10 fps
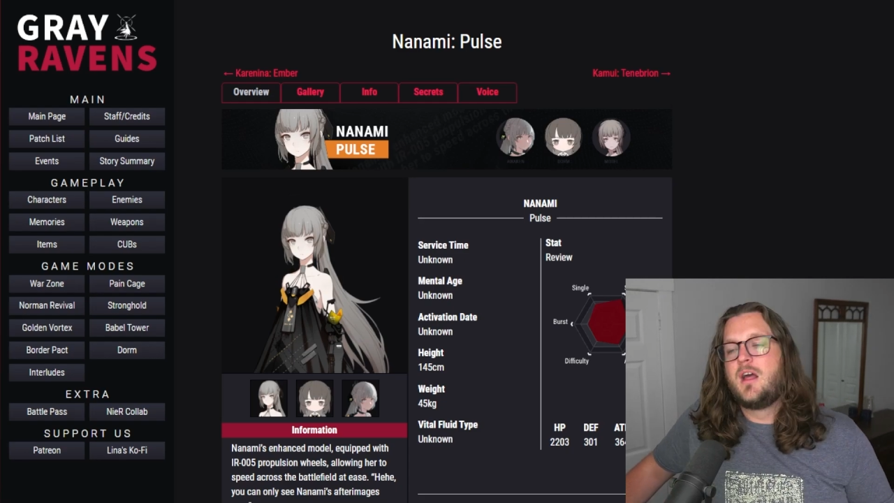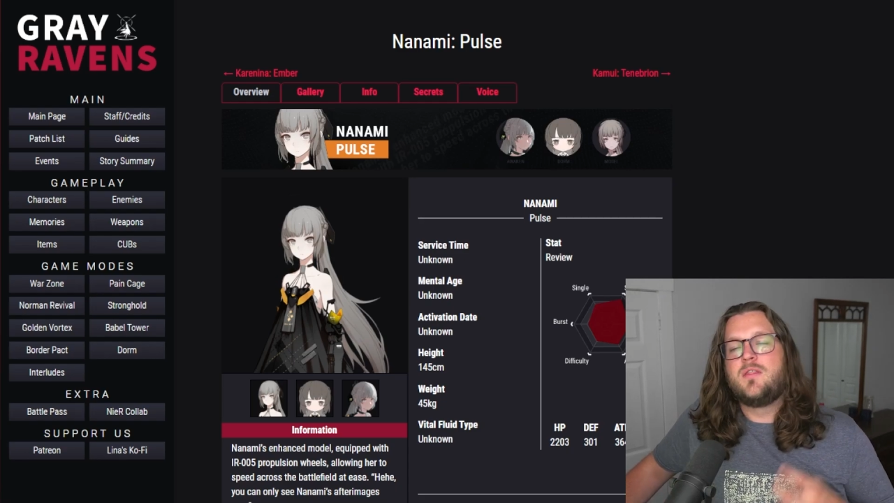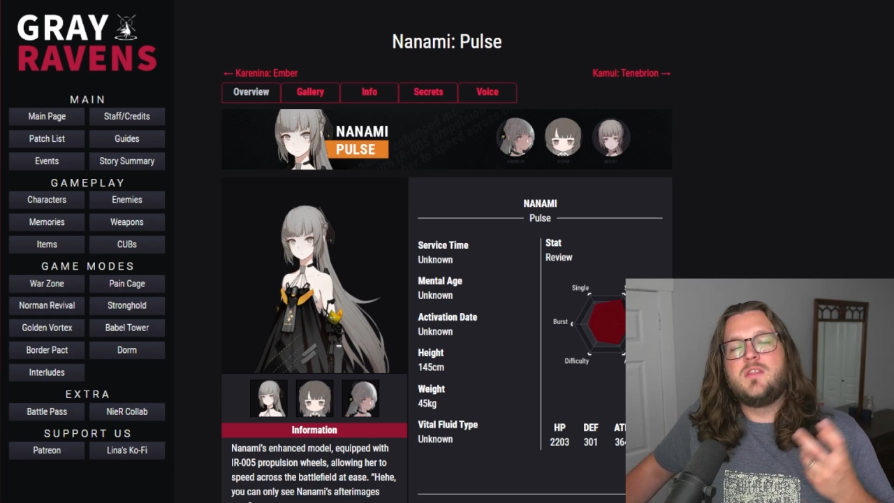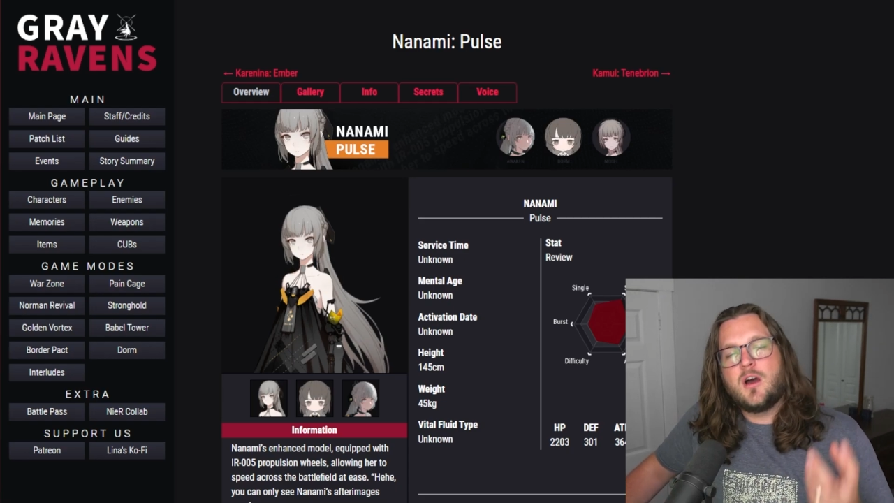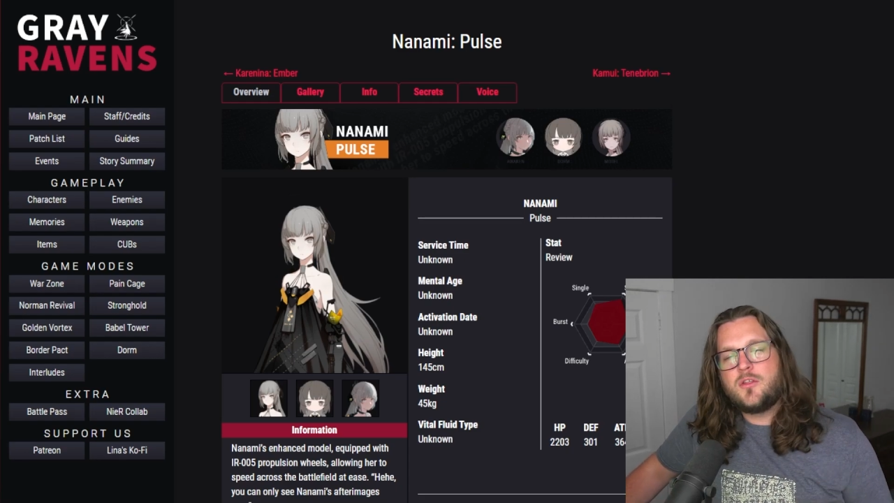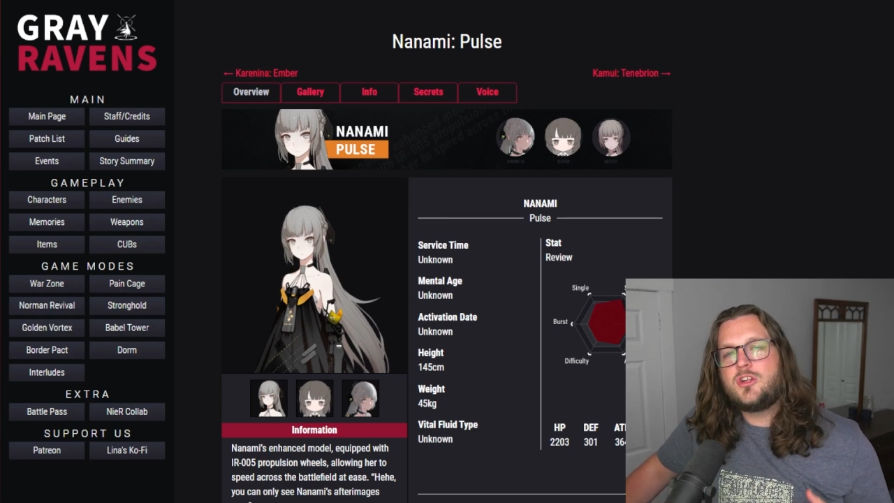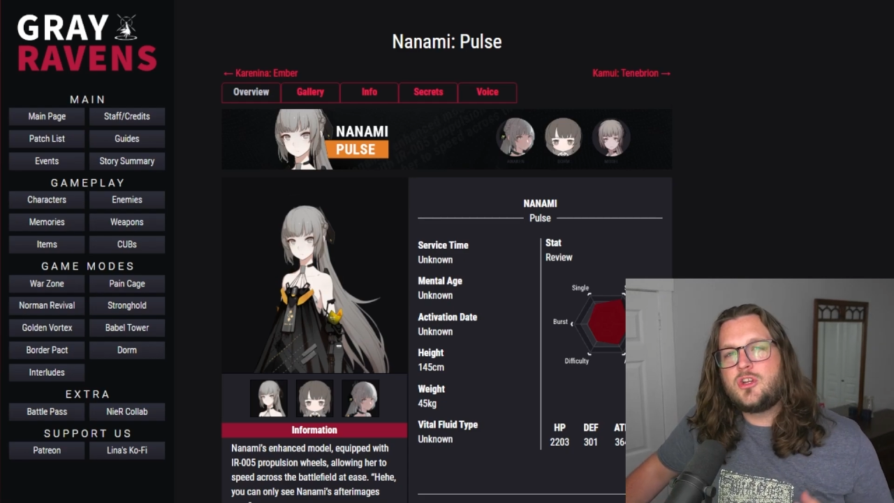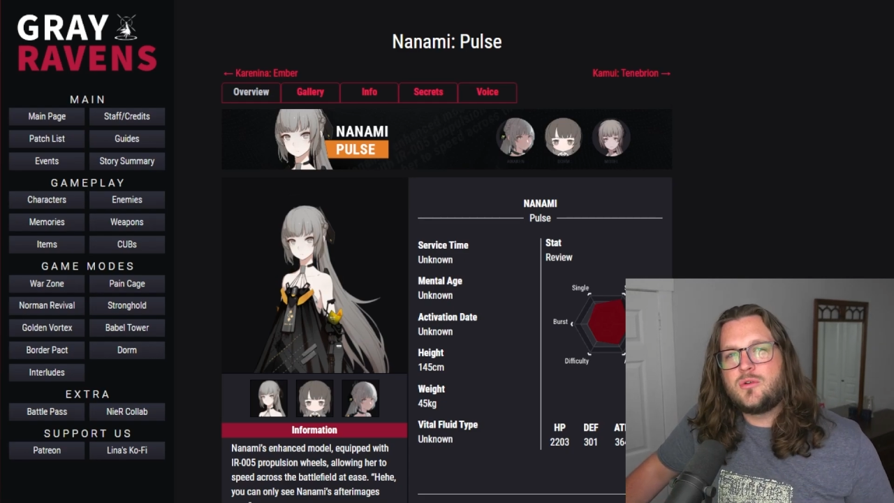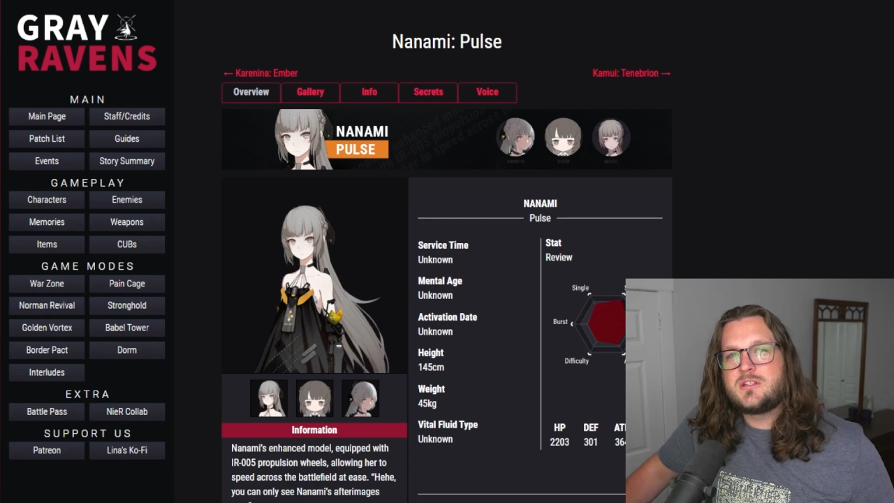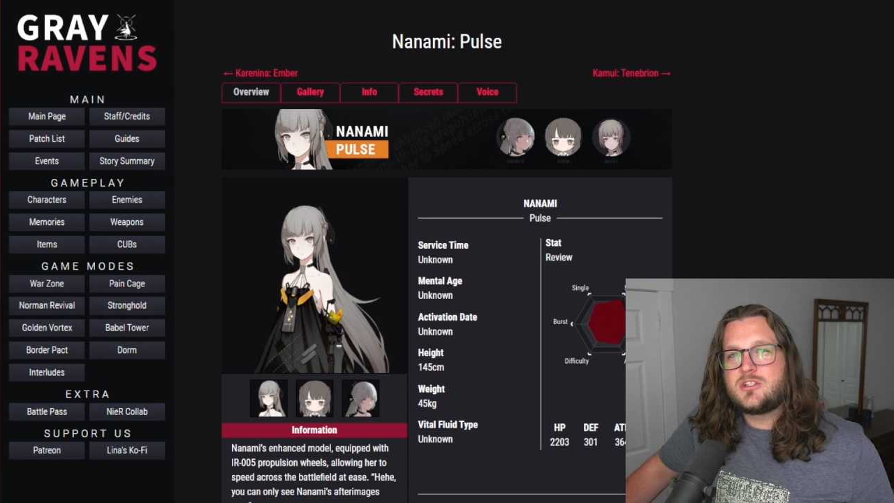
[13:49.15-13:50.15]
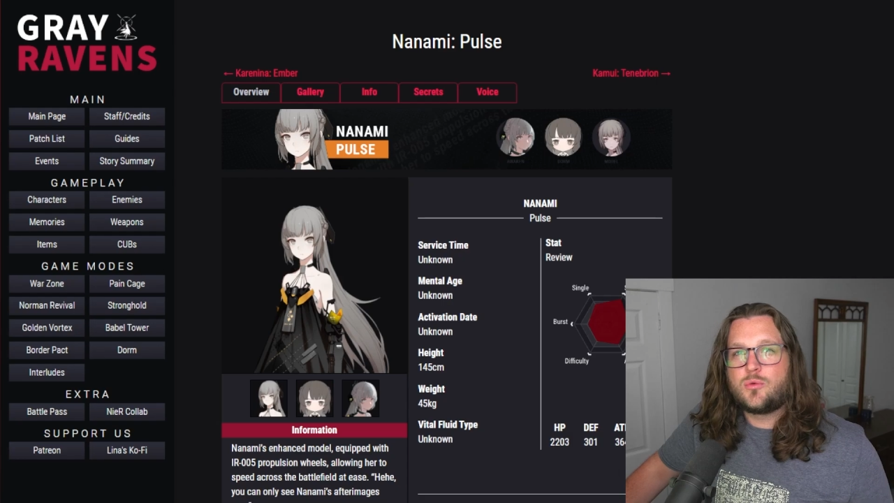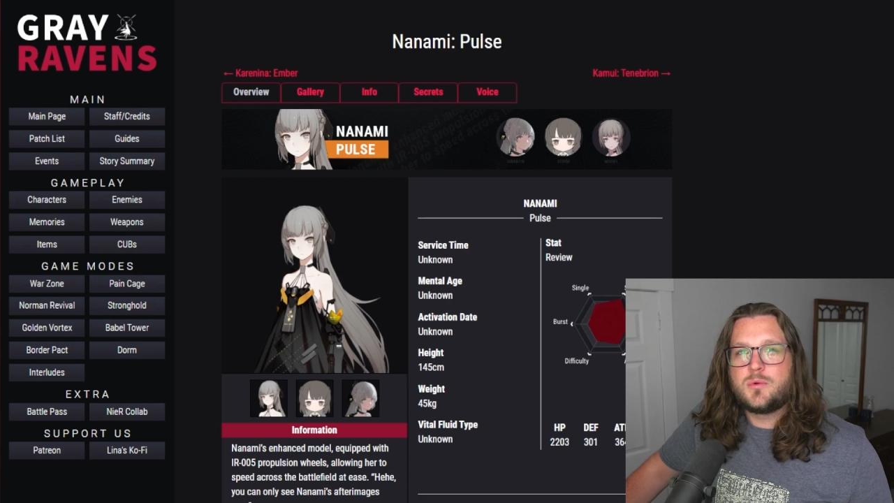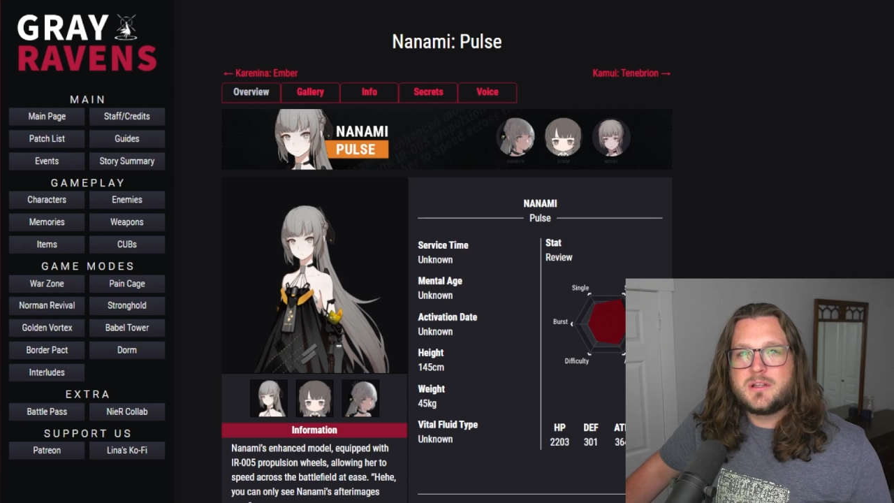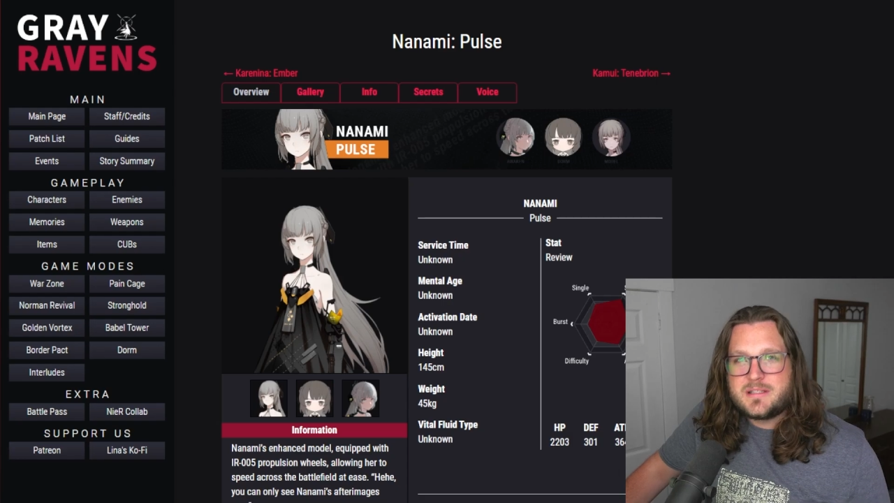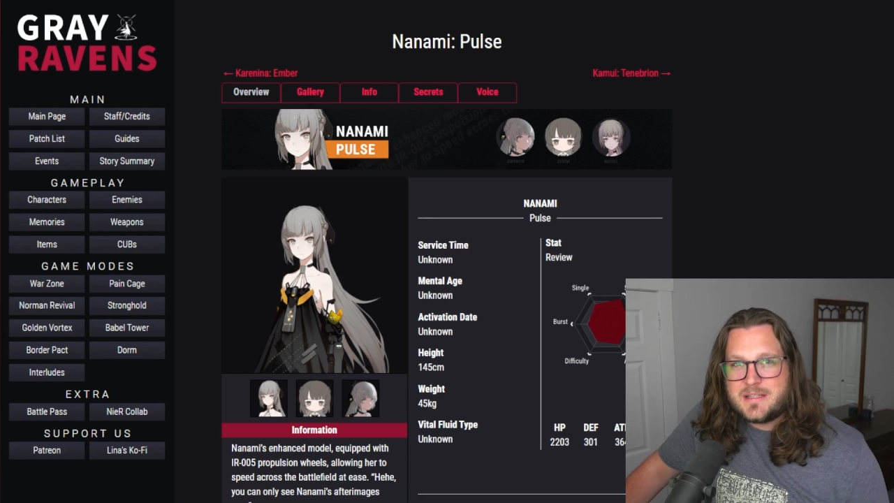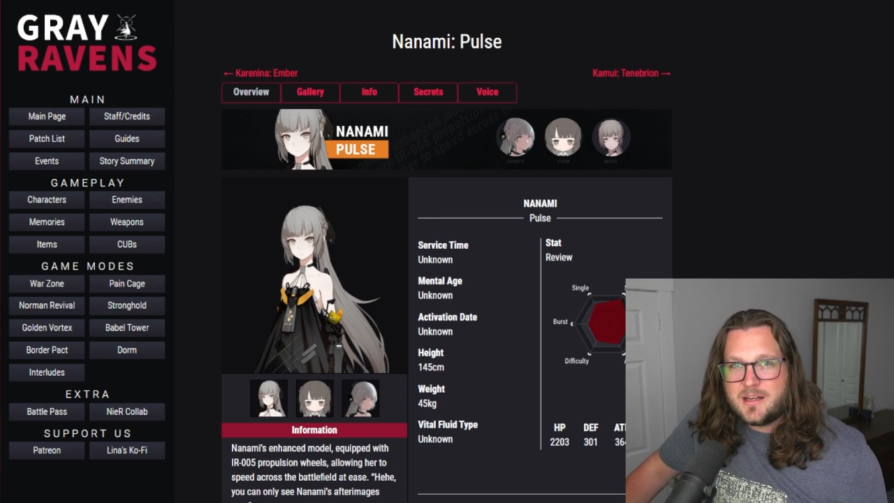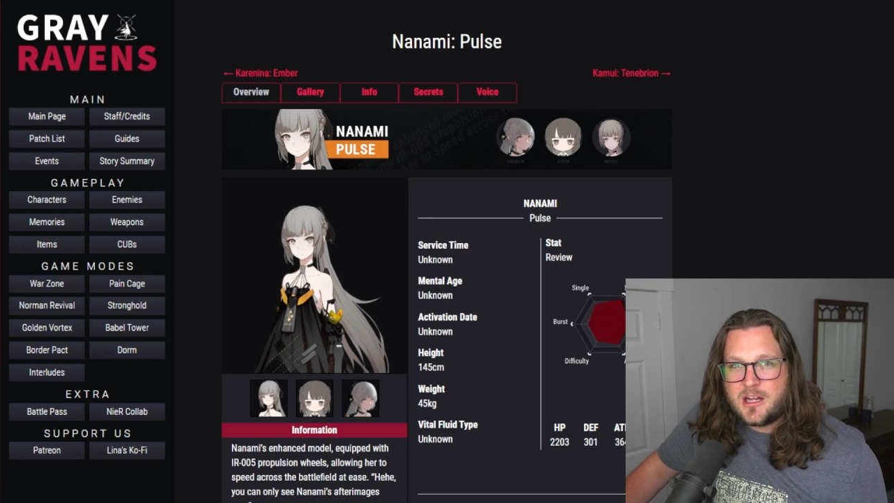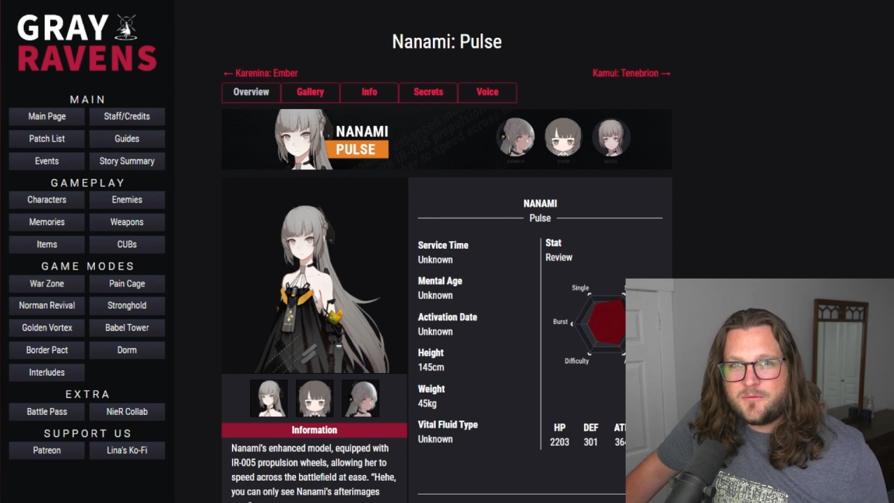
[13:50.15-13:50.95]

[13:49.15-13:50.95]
the other units don't really stand